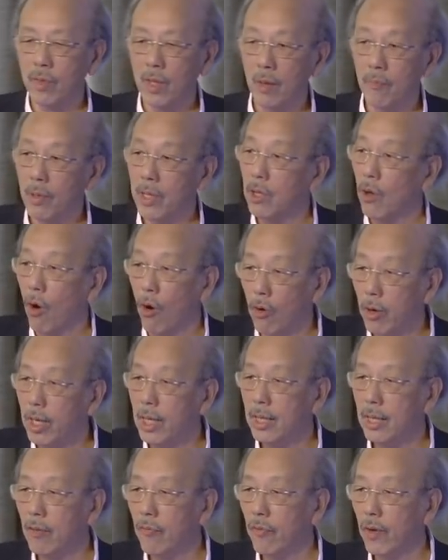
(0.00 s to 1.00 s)
But the
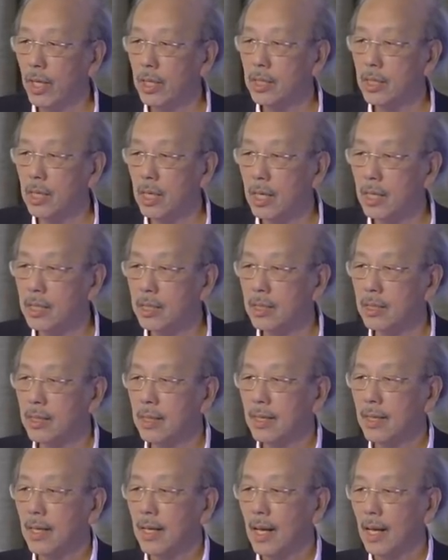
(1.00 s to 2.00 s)
only difference is
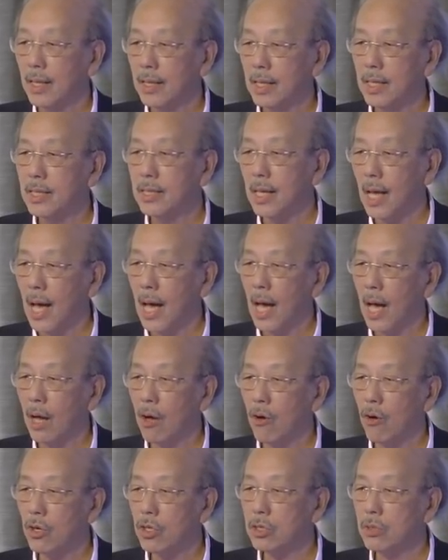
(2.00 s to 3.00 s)
these are
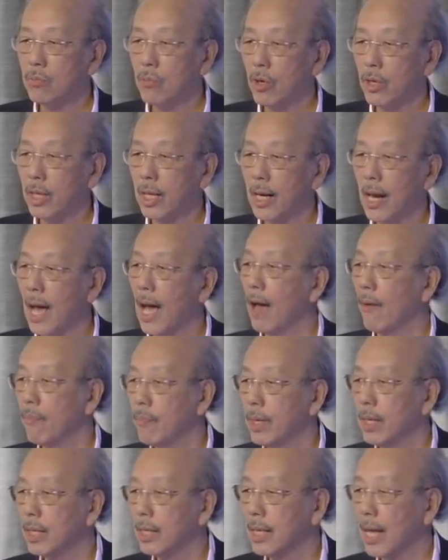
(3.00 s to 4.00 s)
cost more than half
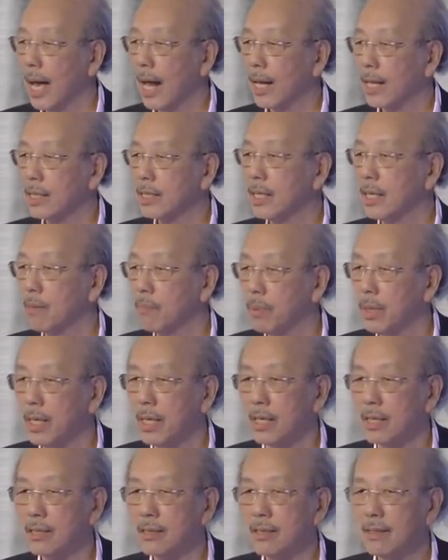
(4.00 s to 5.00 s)
million dollars a
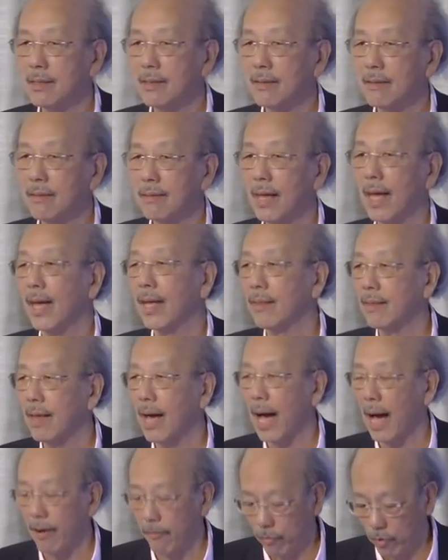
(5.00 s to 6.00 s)
piece than the
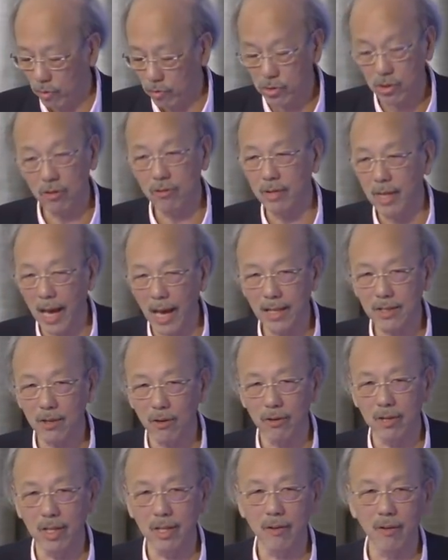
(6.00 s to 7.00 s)
iPhone. So that's
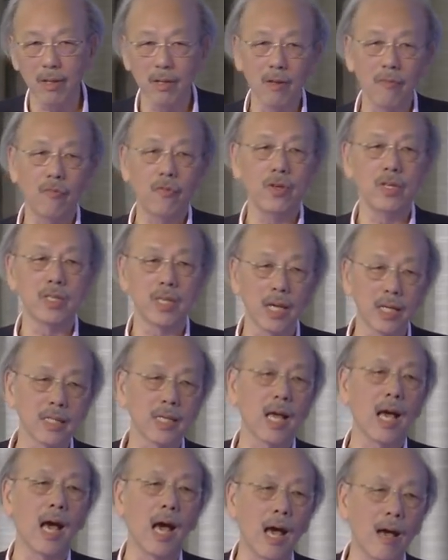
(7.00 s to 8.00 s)
only different. The physics
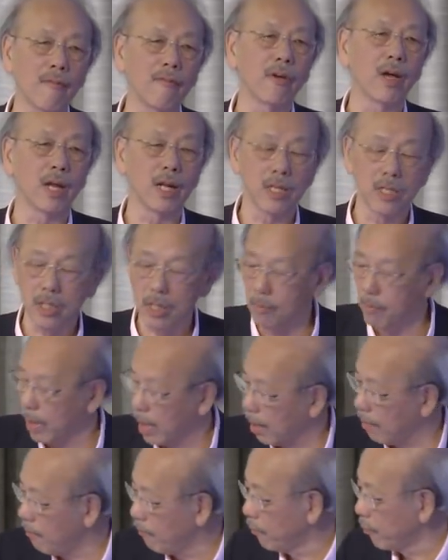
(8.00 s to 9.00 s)
are very
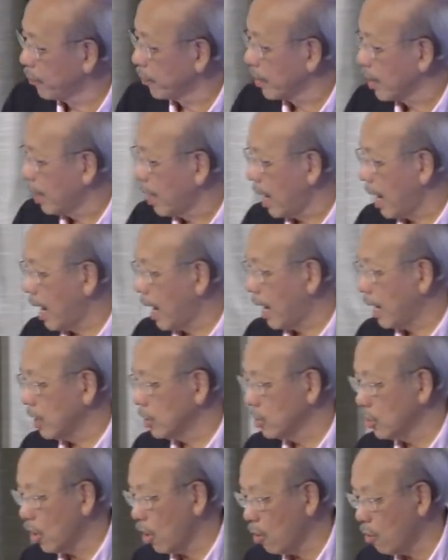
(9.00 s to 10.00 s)
similar. Uh,
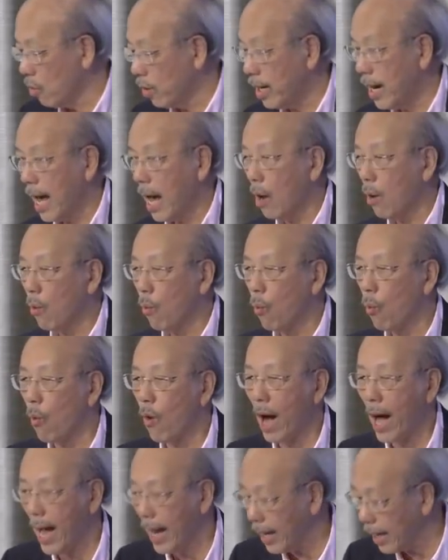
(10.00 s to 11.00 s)
so now,
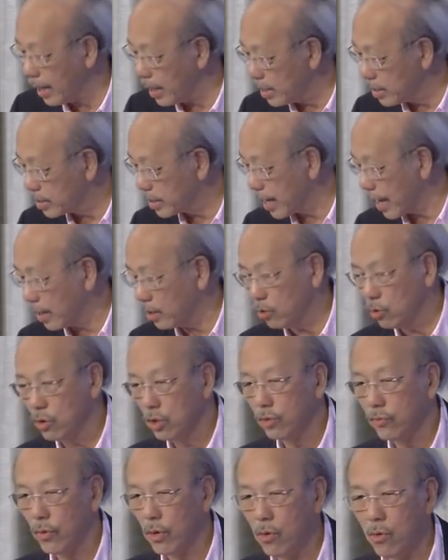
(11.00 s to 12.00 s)
why is that
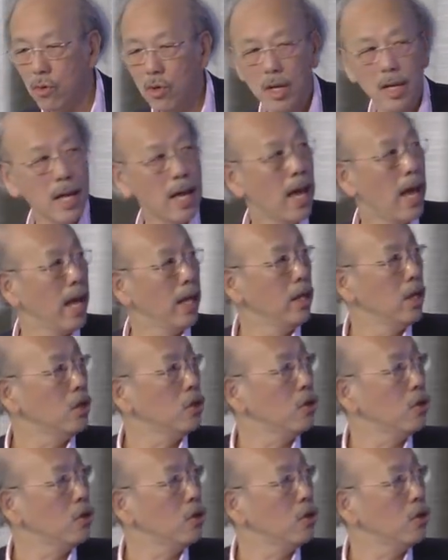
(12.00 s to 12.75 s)
useful? And it